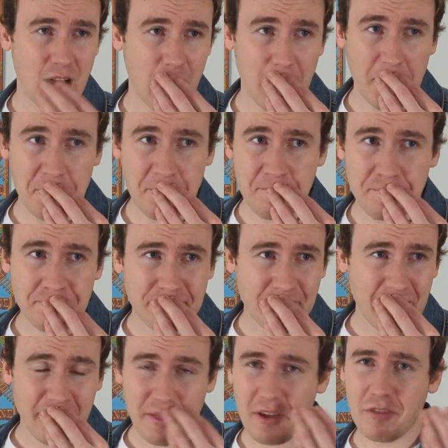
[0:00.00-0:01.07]

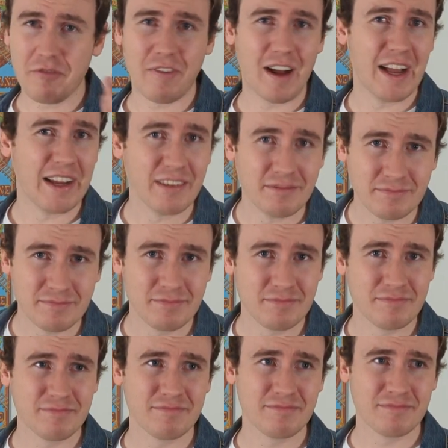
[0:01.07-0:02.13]
They're fine,
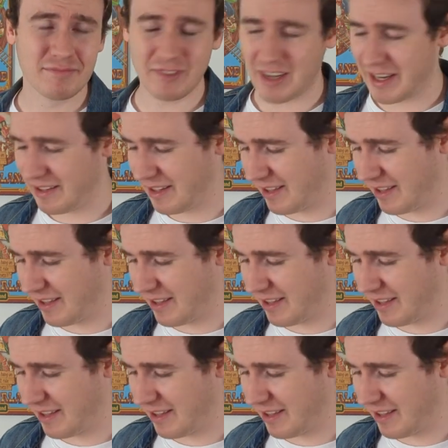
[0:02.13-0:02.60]
right?